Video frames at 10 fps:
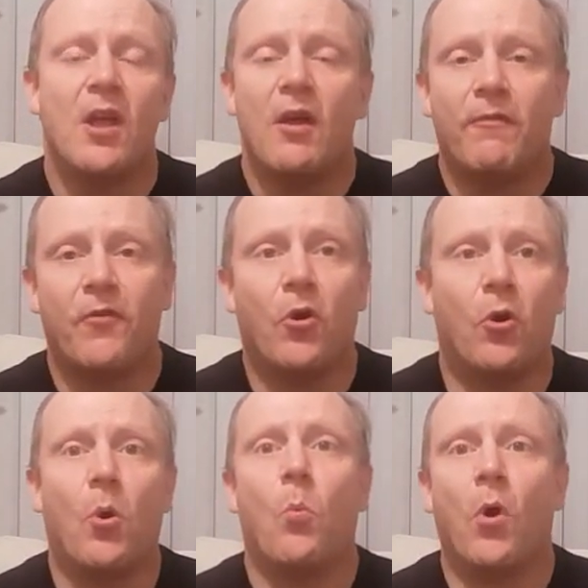
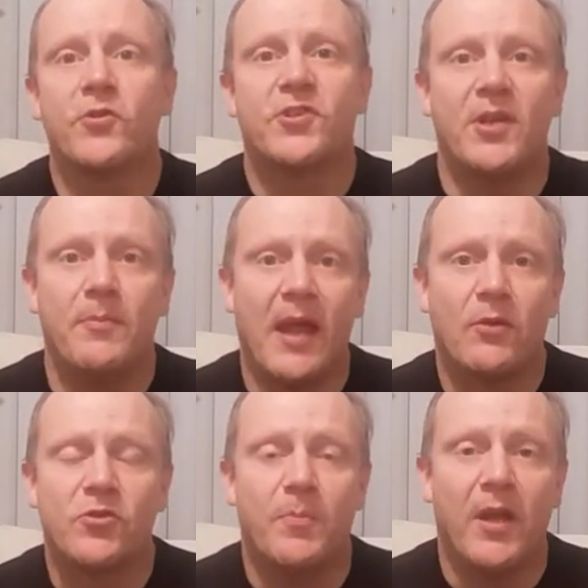for what seem now
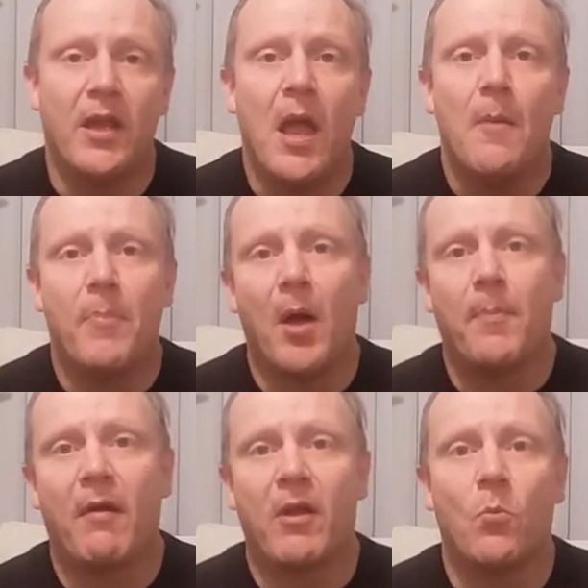to be
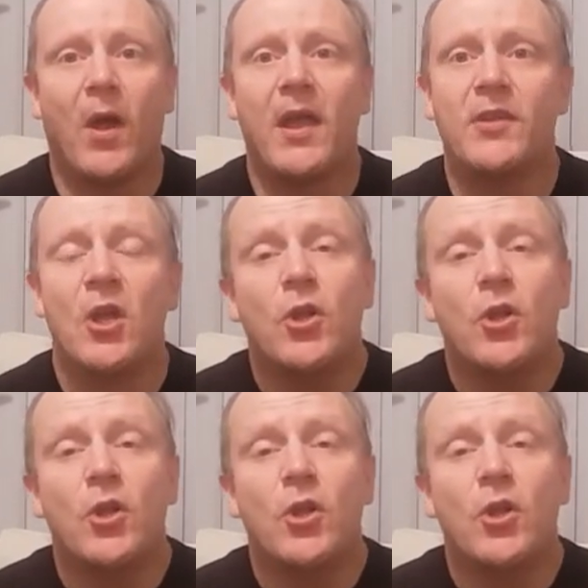barbaric ways,